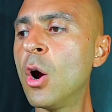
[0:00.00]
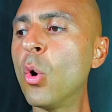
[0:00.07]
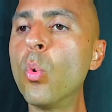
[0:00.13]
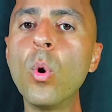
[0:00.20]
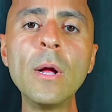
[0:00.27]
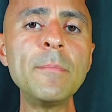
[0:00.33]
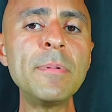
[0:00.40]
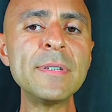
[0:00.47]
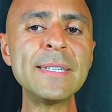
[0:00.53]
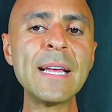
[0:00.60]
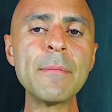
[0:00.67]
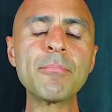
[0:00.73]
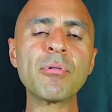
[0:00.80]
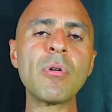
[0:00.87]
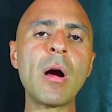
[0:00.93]

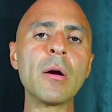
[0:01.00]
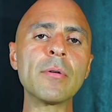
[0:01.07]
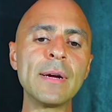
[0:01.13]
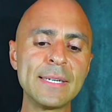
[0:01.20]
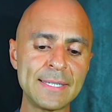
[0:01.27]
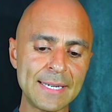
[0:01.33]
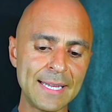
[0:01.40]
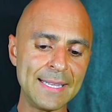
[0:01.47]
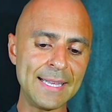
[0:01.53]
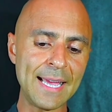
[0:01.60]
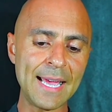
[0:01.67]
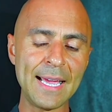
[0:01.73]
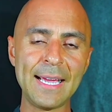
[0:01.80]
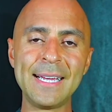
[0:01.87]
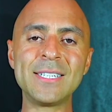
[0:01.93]
1% progress a
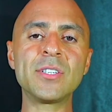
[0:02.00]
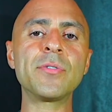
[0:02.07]
day is